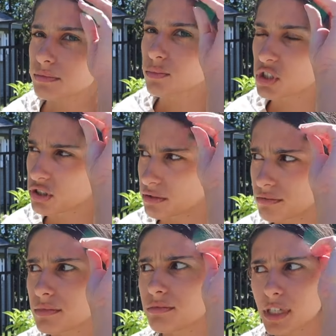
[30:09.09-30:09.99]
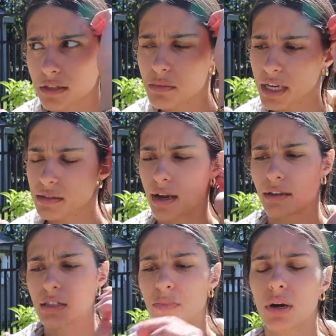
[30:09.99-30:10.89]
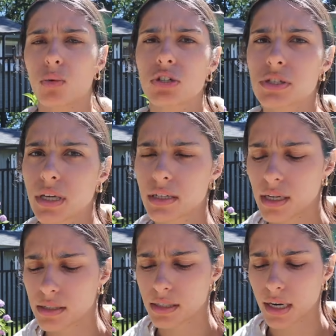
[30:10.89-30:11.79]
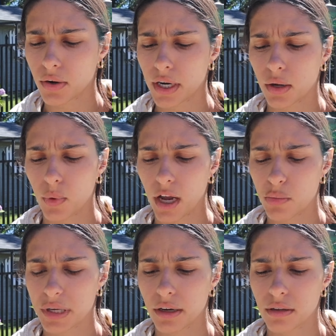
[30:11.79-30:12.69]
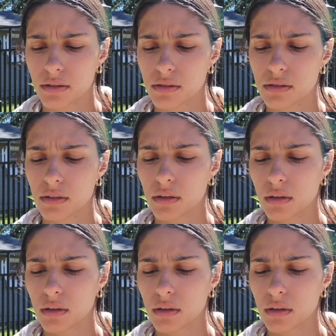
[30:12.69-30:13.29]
which does make sense, but we're just gonna test it out anyway, because